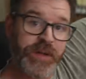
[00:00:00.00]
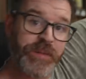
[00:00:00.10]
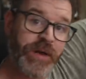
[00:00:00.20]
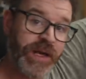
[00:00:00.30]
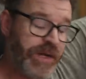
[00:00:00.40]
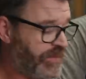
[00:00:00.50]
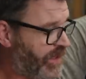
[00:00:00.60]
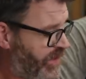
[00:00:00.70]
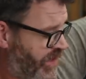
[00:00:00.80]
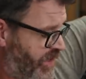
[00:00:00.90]
on the bottom, I
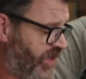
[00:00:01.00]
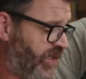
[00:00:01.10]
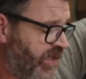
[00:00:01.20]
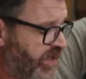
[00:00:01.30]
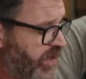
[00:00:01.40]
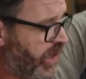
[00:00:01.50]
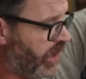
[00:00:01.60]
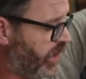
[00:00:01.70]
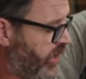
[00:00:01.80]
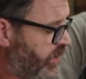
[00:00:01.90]
think this is
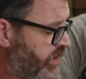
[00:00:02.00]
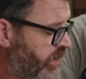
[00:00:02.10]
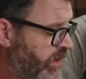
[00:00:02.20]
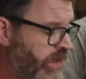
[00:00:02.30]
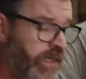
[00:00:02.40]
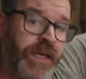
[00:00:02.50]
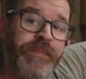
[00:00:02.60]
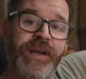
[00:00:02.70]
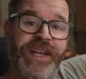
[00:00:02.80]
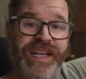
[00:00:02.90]
uh,
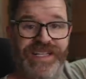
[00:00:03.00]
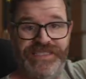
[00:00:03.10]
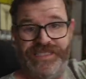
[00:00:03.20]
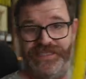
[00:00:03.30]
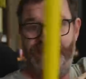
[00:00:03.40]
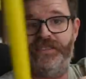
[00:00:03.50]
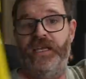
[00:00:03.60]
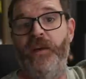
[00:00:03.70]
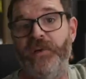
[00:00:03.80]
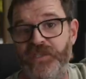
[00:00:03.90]
about eight inches.
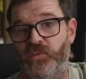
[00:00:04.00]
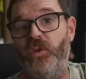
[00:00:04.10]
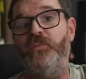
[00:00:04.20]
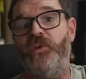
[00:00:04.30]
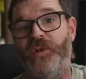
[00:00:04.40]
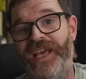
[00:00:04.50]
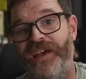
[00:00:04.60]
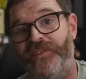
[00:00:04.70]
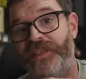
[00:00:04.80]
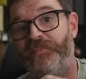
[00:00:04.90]
How much room do we
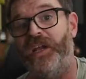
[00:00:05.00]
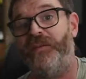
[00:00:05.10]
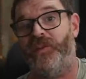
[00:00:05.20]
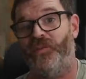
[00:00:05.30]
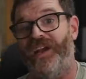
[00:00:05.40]
have at the bottom of the